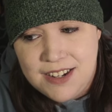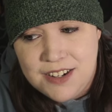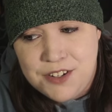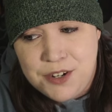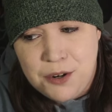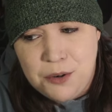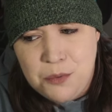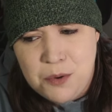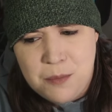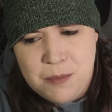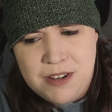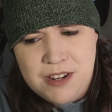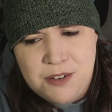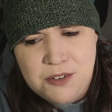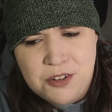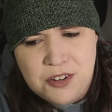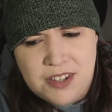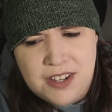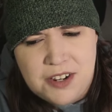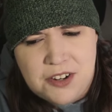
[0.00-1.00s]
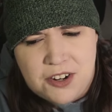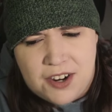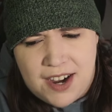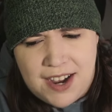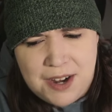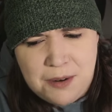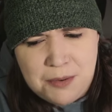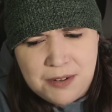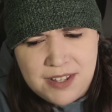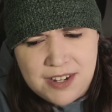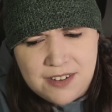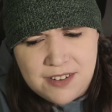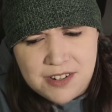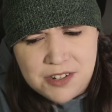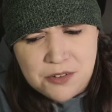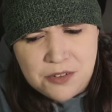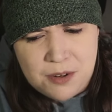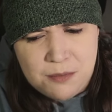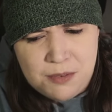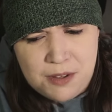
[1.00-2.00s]
Don't women usually cry when they're
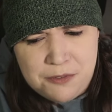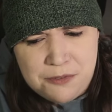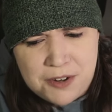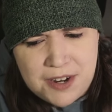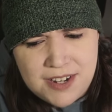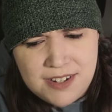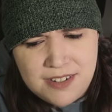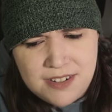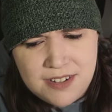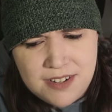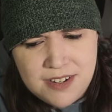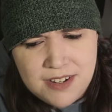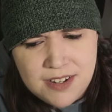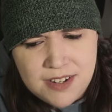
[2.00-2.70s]
extremely frightened?